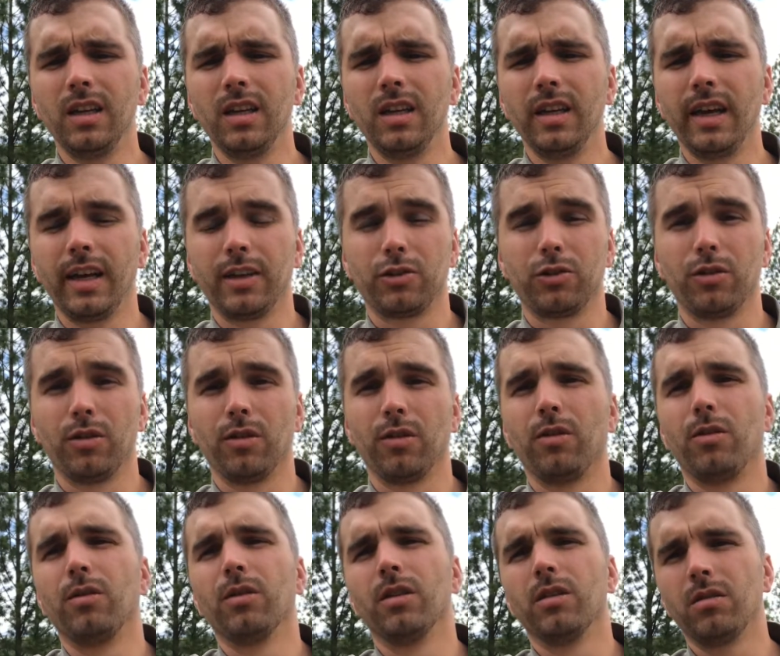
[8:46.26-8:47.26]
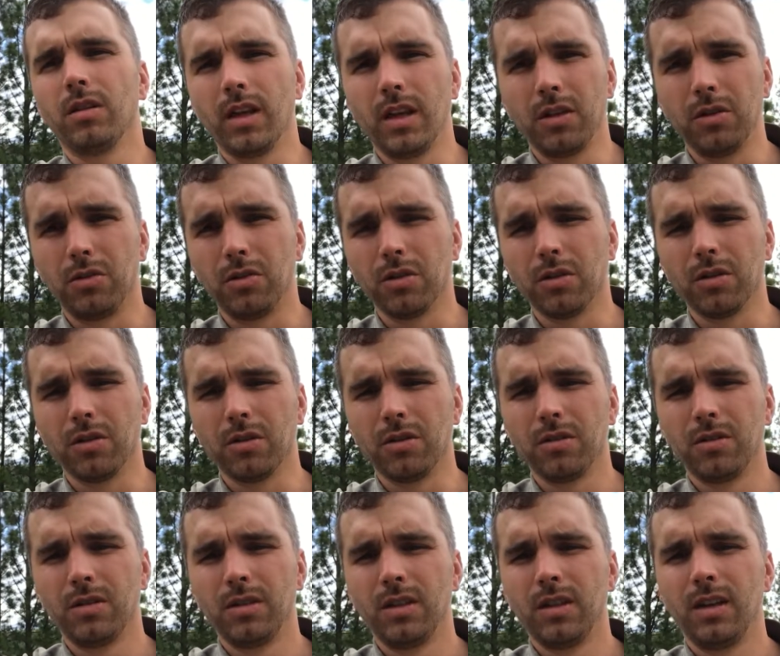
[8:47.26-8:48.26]
external or
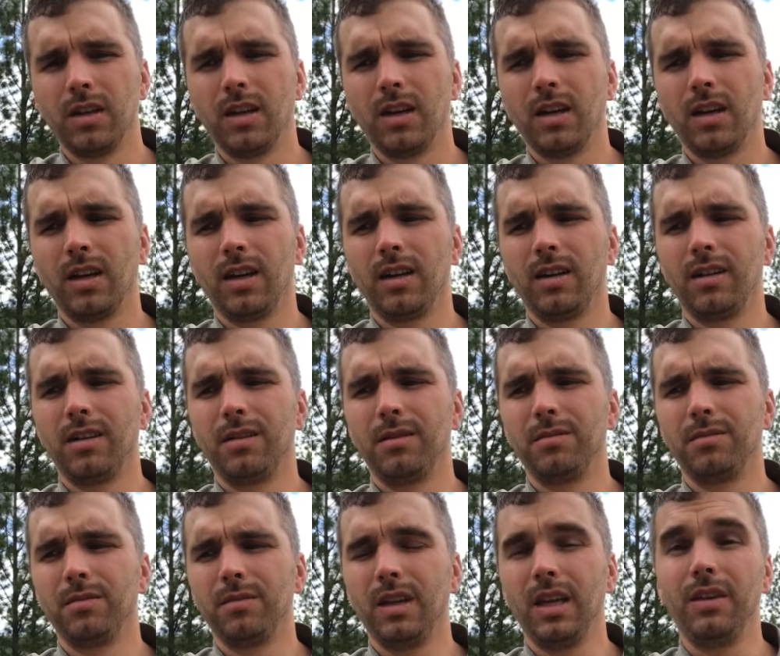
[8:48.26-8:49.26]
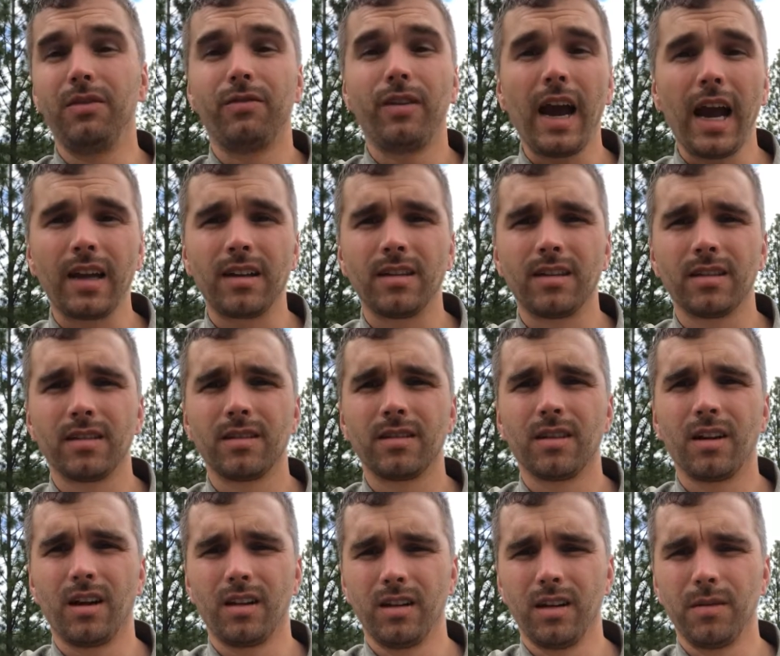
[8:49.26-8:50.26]
internal effect
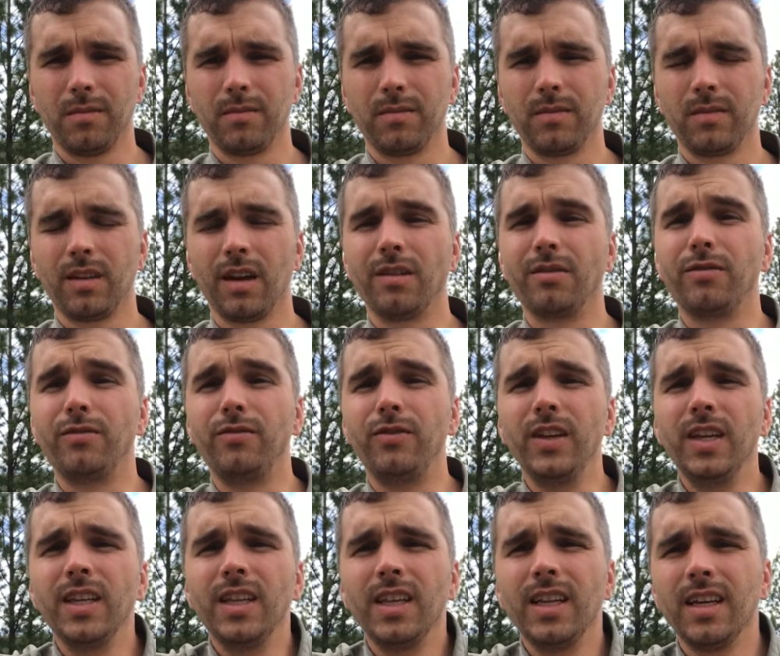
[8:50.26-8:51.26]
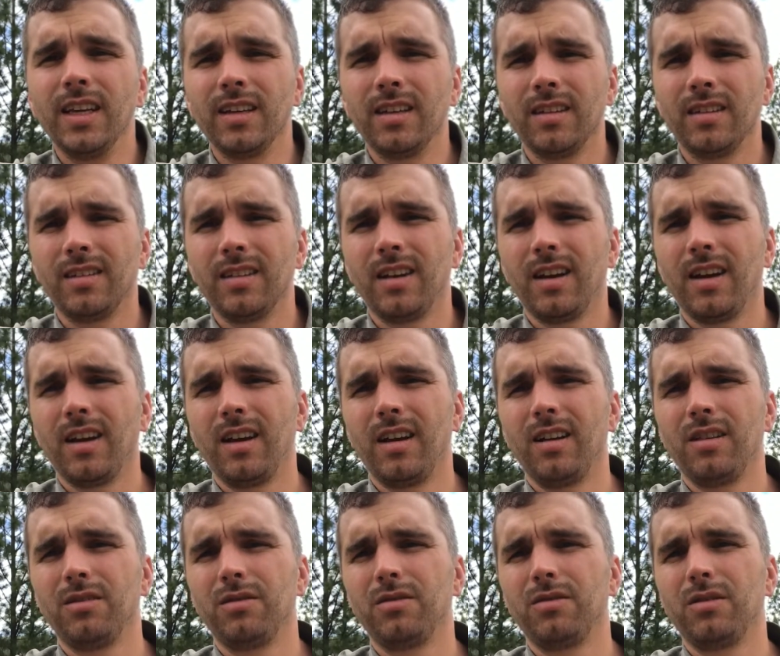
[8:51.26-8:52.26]
on them, a feeling of